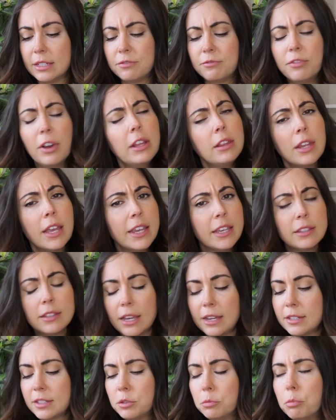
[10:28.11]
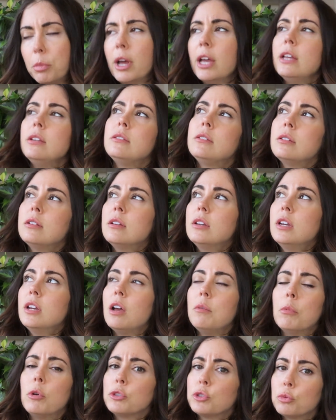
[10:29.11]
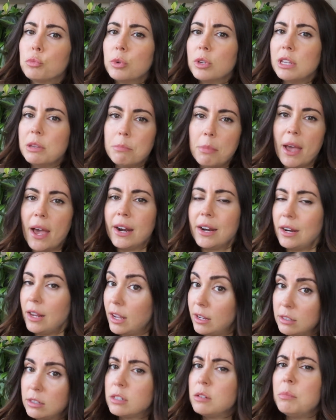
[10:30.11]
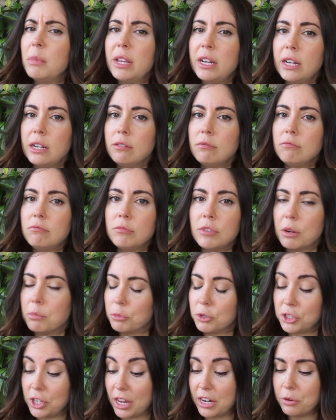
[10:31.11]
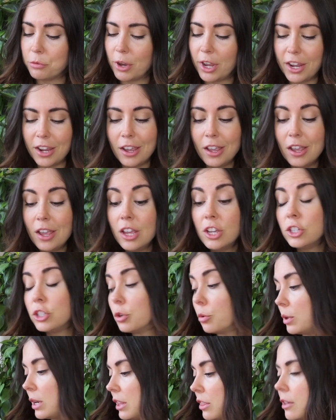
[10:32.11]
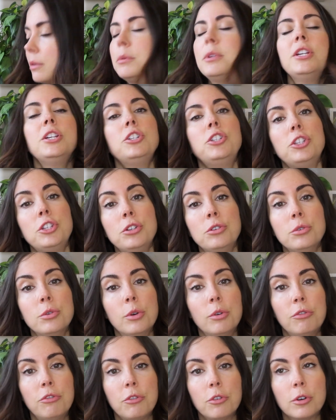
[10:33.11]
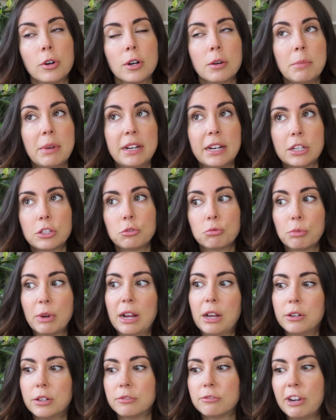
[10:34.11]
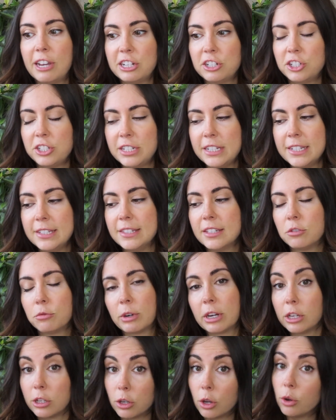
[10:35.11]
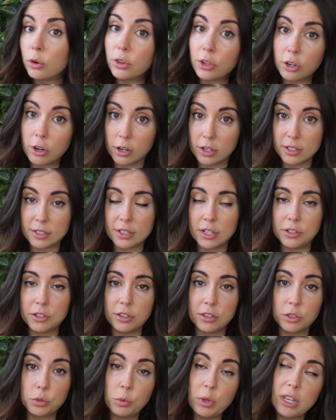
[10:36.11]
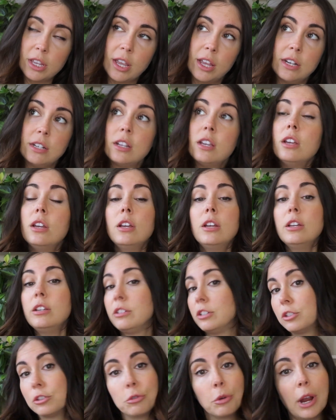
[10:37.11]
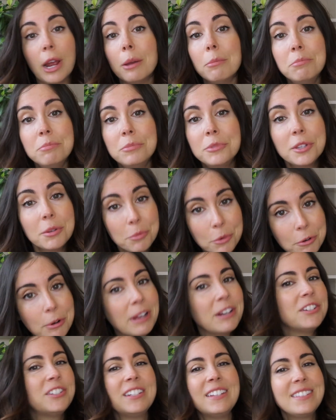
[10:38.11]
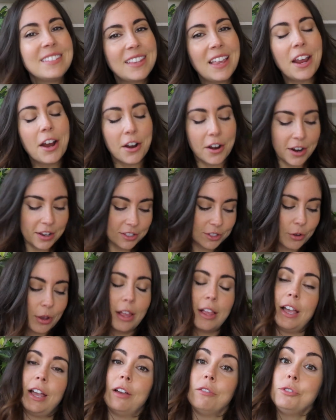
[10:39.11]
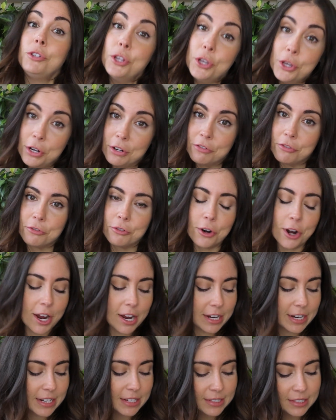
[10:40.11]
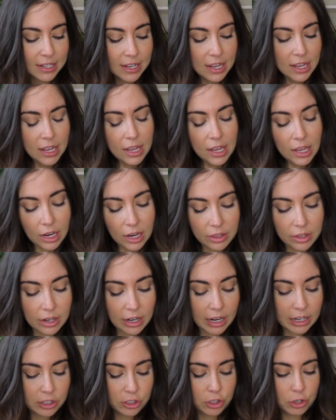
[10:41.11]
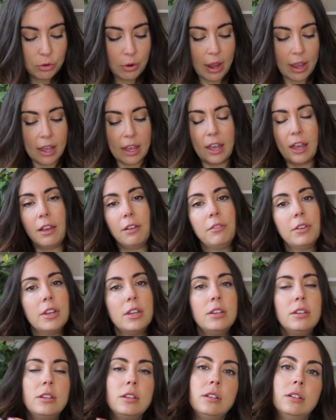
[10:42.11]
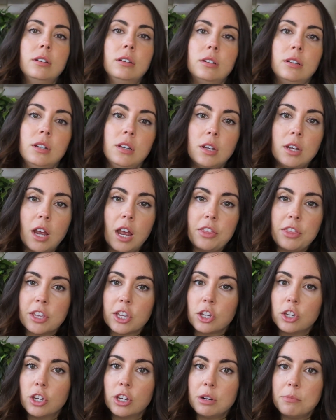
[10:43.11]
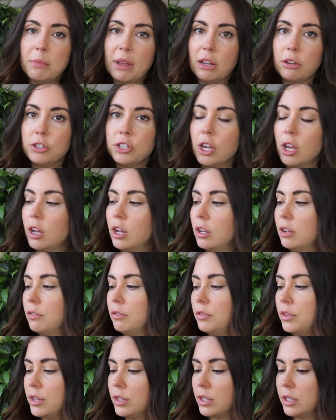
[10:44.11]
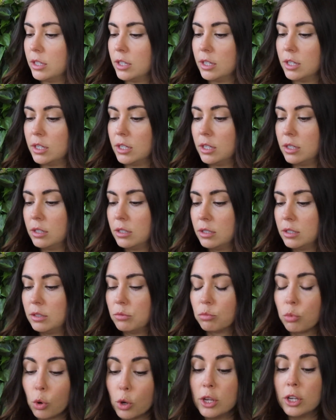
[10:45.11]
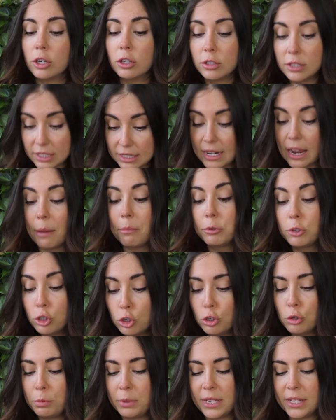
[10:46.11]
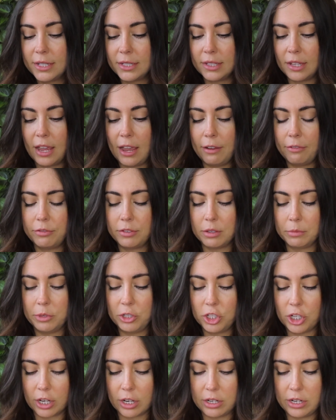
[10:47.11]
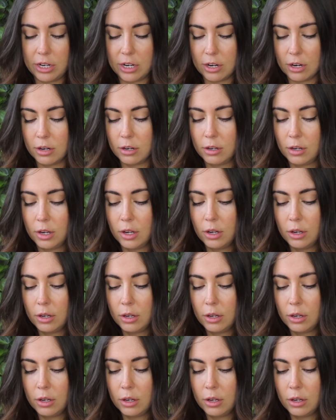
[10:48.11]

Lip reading: It felt like less, but I'm also really bad at estimating numbers anyway. So what I think I'm gonna do for my next round of radish seeds is when I go to the garden center this weekend, just grab some more radish seeds there. So I'll have 2 different varieties. And then I do have, I think, a good amount of the Royal Snap 2 peas left. Let me check in here.